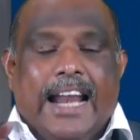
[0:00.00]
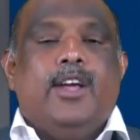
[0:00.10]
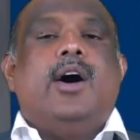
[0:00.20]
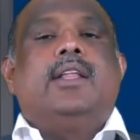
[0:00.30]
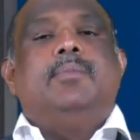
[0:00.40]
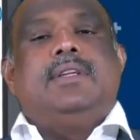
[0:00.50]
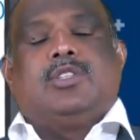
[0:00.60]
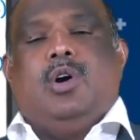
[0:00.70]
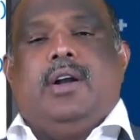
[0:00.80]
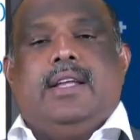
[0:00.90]
That
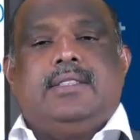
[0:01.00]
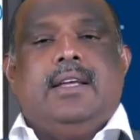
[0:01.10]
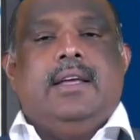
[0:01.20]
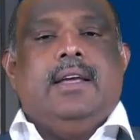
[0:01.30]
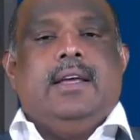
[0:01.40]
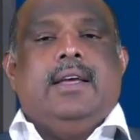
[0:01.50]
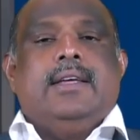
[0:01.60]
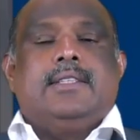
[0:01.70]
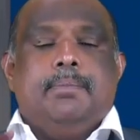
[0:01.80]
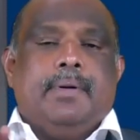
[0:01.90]
algorithm is called as
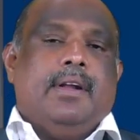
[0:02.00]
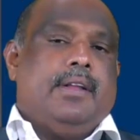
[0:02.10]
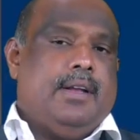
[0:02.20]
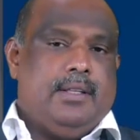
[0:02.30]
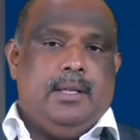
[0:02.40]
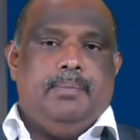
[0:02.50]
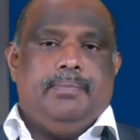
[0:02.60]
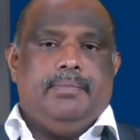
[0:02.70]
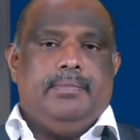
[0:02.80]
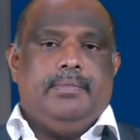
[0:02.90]
simple
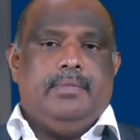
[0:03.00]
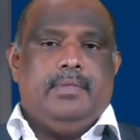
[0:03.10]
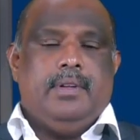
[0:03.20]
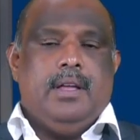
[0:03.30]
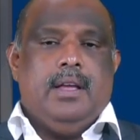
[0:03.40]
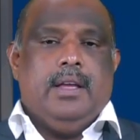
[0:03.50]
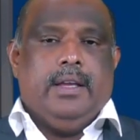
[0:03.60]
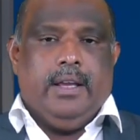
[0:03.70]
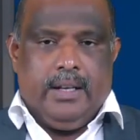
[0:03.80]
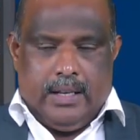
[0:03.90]
algorithm.
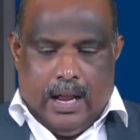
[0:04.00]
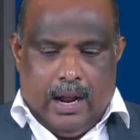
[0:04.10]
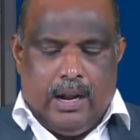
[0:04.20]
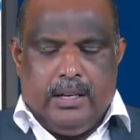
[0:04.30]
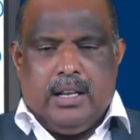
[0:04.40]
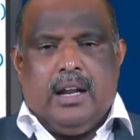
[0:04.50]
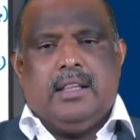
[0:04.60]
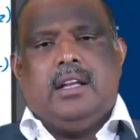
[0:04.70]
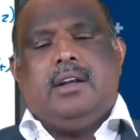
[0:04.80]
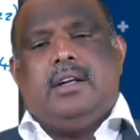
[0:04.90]
In
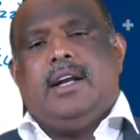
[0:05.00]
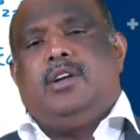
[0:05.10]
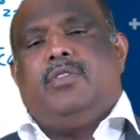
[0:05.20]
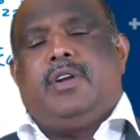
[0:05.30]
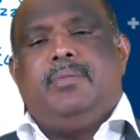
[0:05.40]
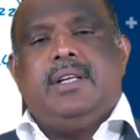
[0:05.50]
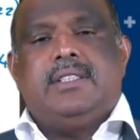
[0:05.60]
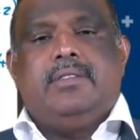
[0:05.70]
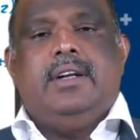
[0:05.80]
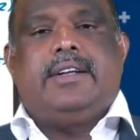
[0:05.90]
another 10
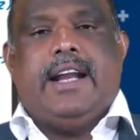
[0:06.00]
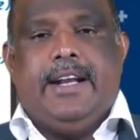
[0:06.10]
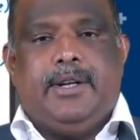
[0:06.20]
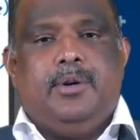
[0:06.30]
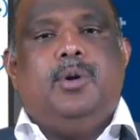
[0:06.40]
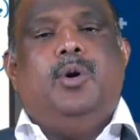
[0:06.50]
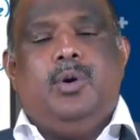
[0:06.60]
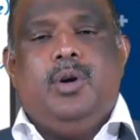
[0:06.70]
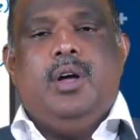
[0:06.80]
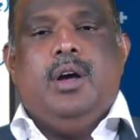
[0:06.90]
to 15 minutes, we will try
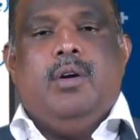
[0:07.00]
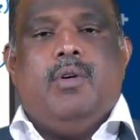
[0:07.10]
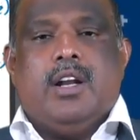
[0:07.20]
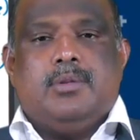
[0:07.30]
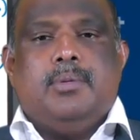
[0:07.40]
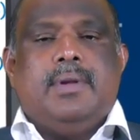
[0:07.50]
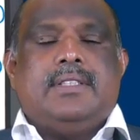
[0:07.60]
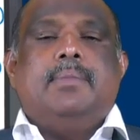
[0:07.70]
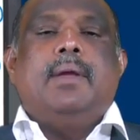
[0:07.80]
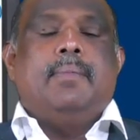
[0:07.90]
to know
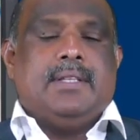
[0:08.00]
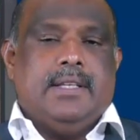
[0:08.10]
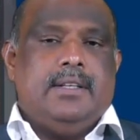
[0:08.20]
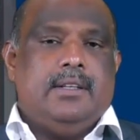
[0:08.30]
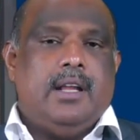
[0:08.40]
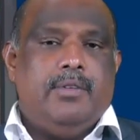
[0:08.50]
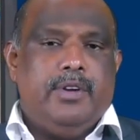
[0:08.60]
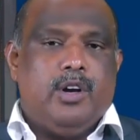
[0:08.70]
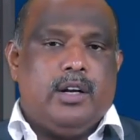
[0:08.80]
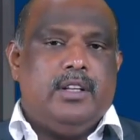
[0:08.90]
what is meant by semi
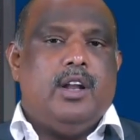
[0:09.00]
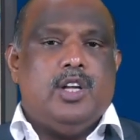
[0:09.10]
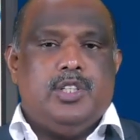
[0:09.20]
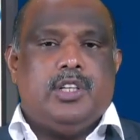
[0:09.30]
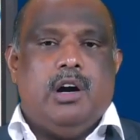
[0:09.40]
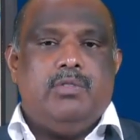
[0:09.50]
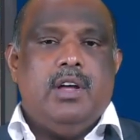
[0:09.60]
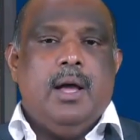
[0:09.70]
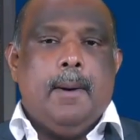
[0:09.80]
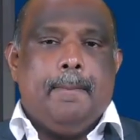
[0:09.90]
implicit. Now we got the
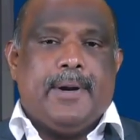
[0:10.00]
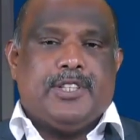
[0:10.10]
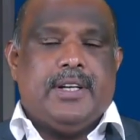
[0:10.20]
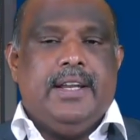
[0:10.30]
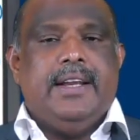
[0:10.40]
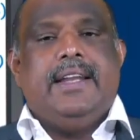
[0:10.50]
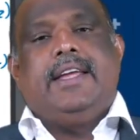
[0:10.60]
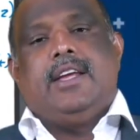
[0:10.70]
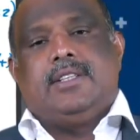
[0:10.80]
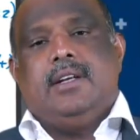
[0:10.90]
logic of
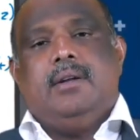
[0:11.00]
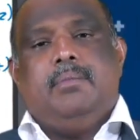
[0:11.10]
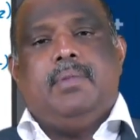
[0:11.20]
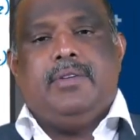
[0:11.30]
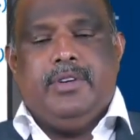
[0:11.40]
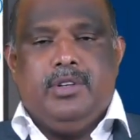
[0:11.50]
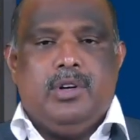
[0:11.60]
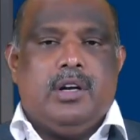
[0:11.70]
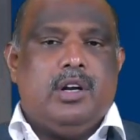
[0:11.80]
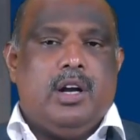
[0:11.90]
pressure linked equation,
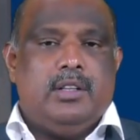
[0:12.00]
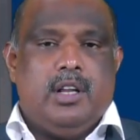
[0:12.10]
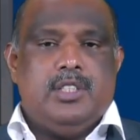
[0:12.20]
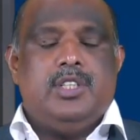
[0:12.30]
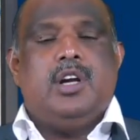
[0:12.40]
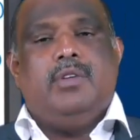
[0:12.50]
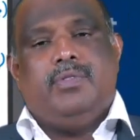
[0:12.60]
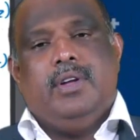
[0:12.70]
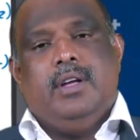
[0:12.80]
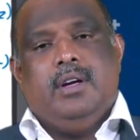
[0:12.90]
but we do not got the
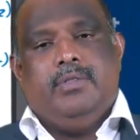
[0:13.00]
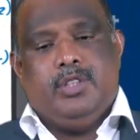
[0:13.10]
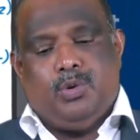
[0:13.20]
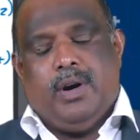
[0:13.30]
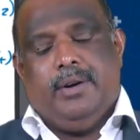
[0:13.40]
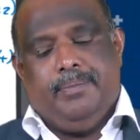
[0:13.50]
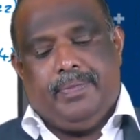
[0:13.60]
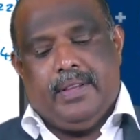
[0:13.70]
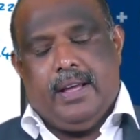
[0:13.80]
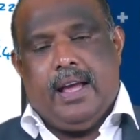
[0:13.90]
logic of
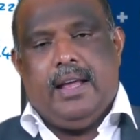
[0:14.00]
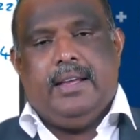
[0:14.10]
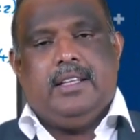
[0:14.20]
which one,